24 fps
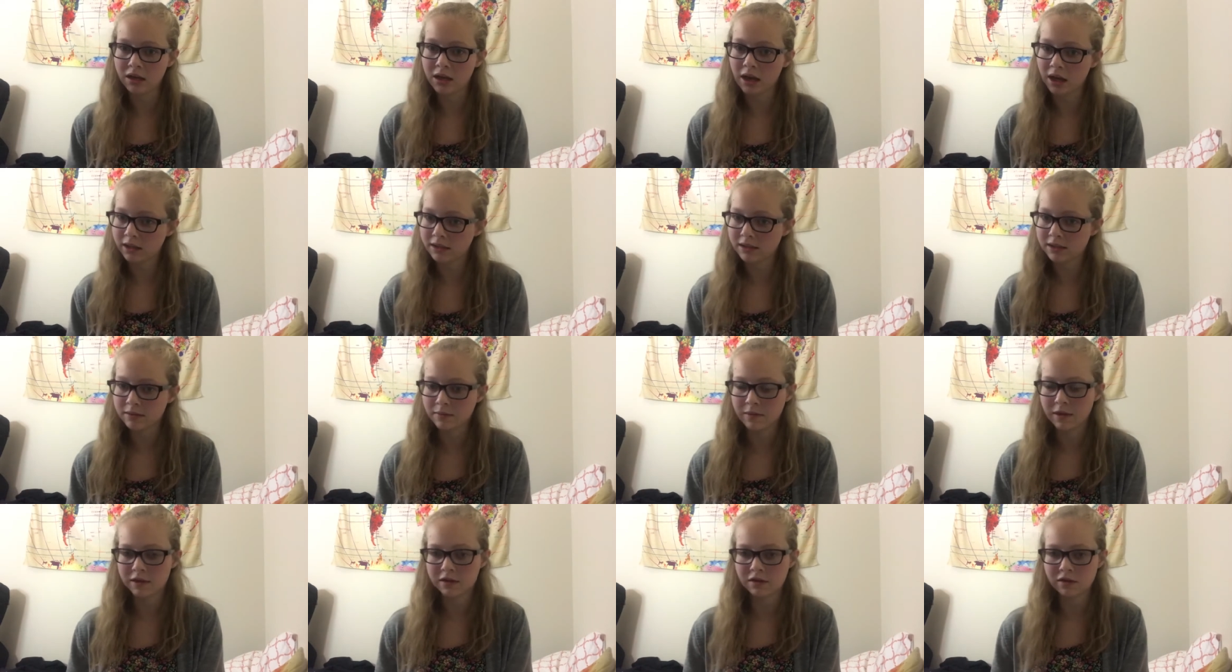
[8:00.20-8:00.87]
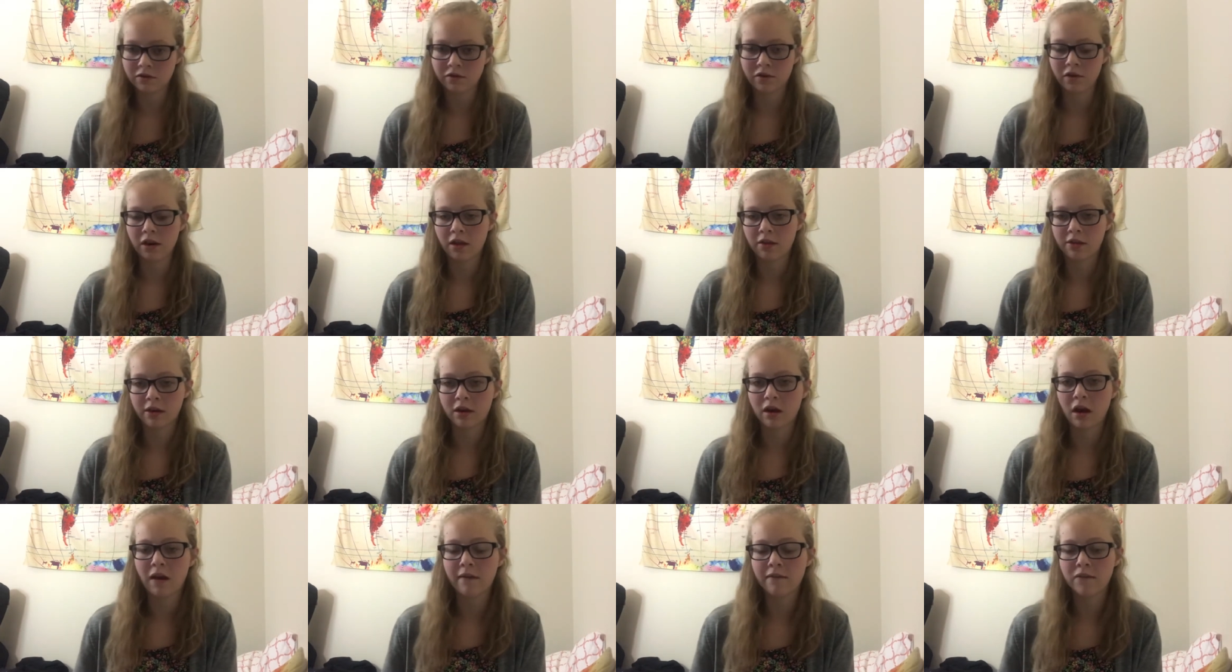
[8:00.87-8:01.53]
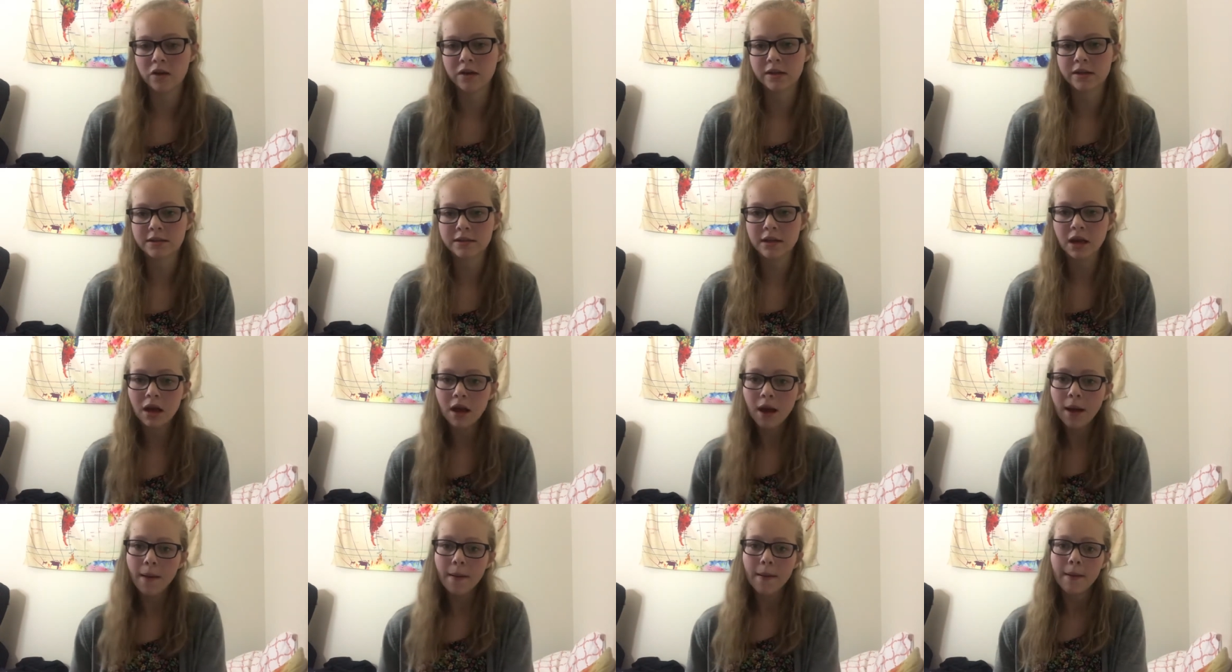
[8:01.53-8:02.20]
next semester for another conference.
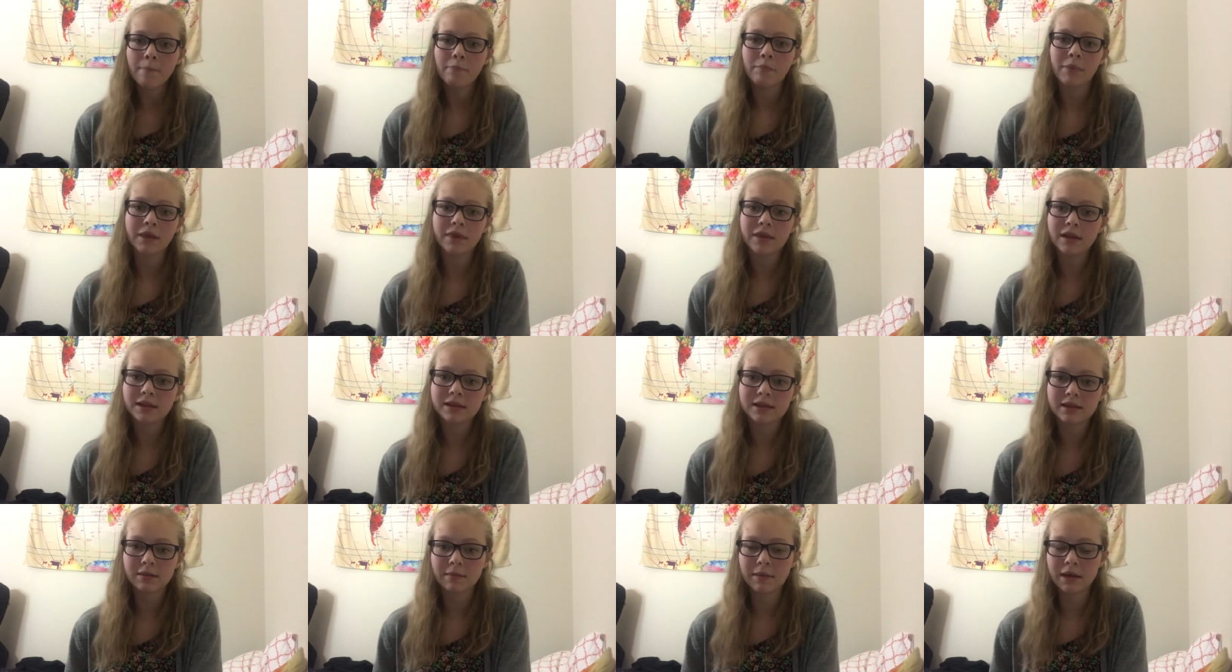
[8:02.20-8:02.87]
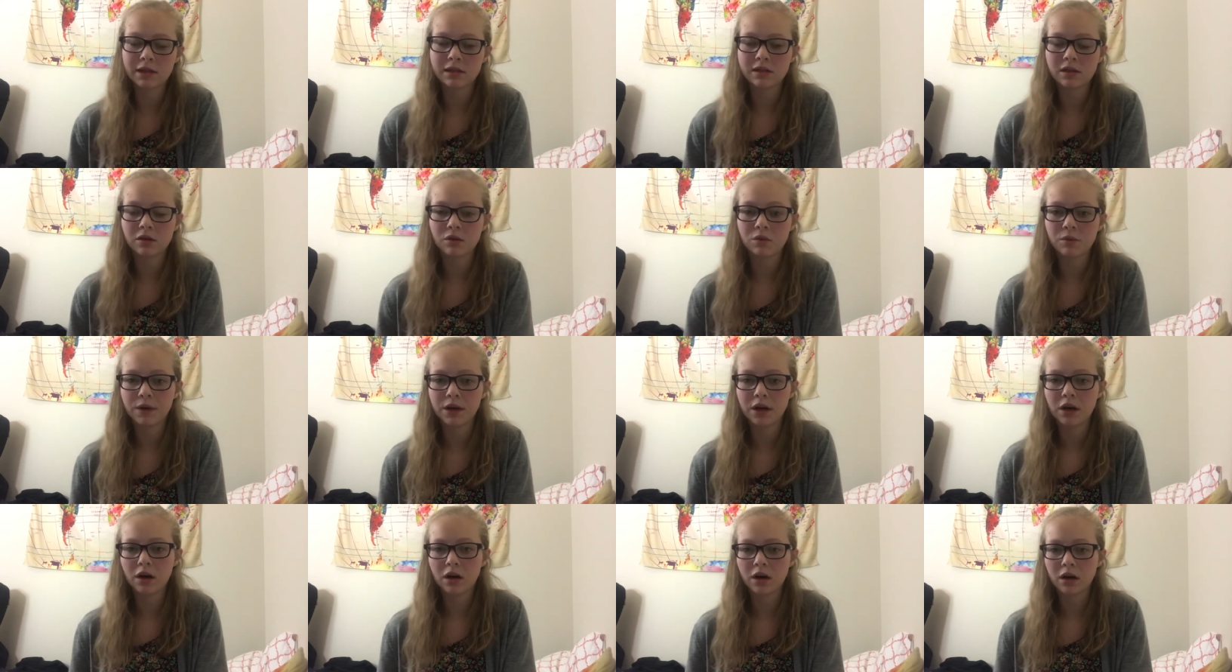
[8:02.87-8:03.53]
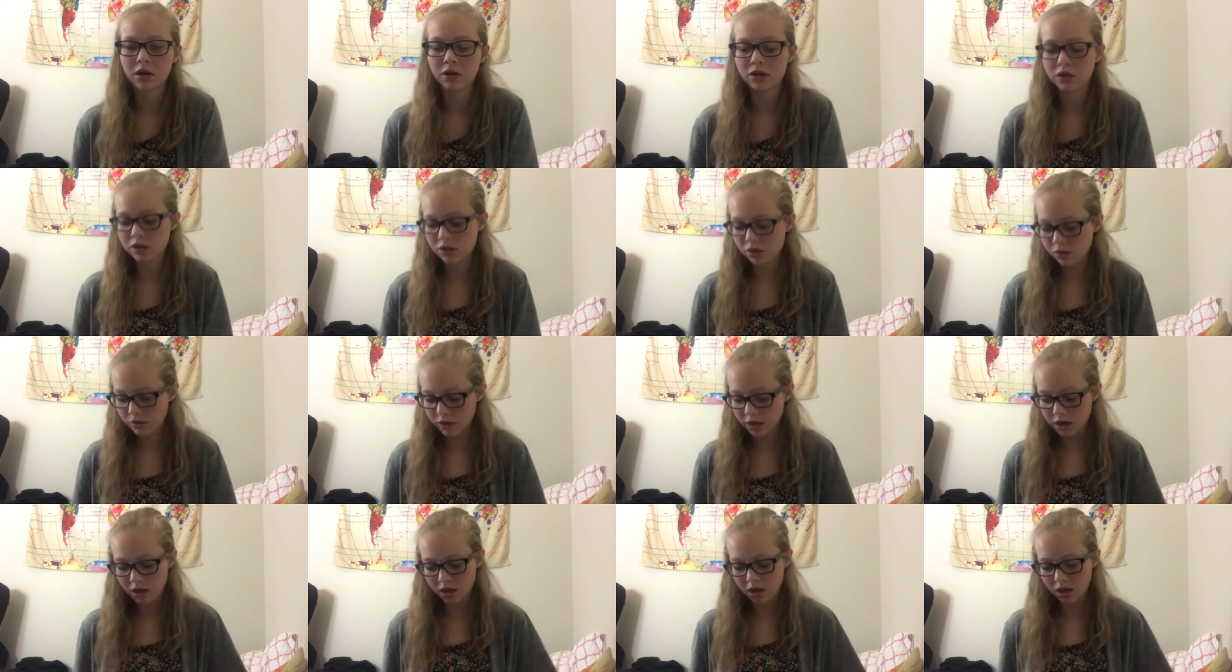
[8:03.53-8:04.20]
But this semester we are
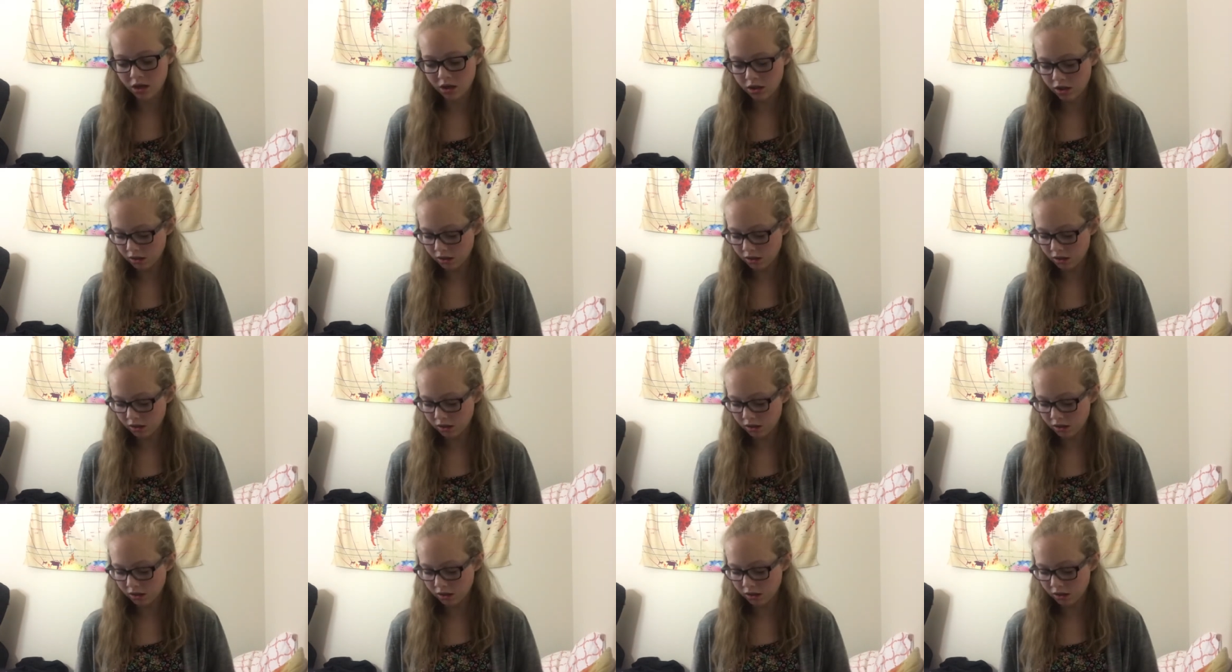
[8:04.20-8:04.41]
doing